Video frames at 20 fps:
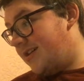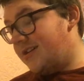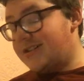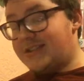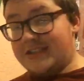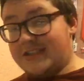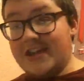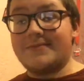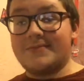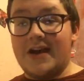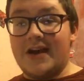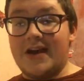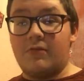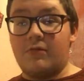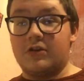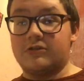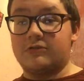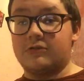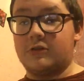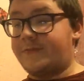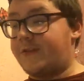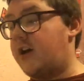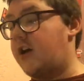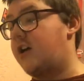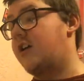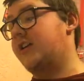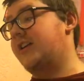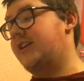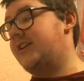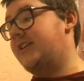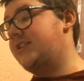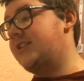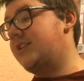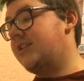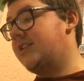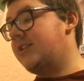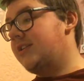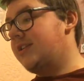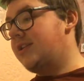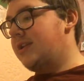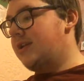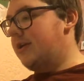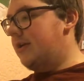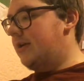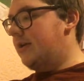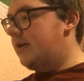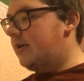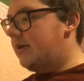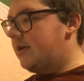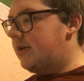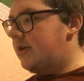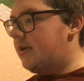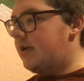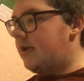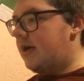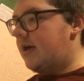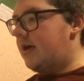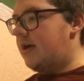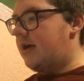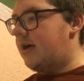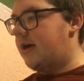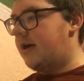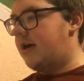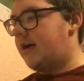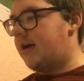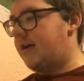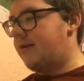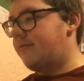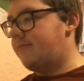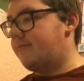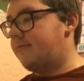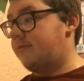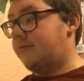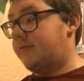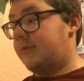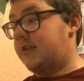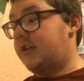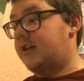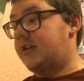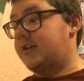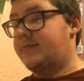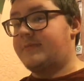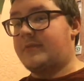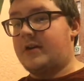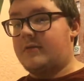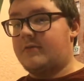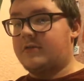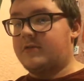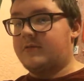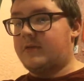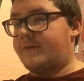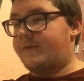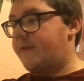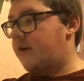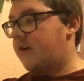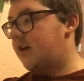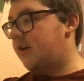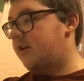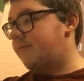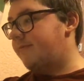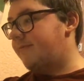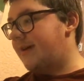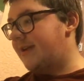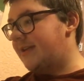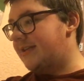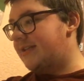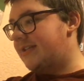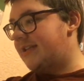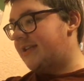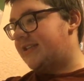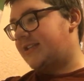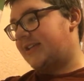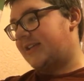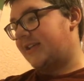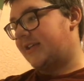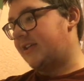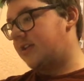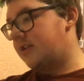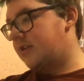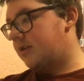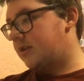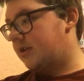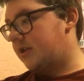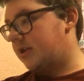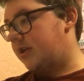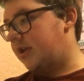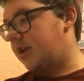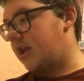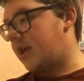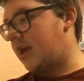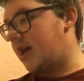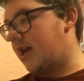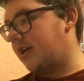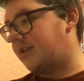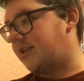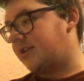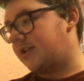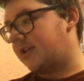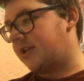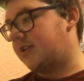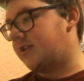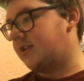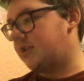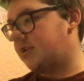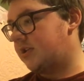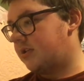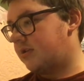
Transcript: Teams I want to avoid. A lot of them. I want to avoid Man City, United.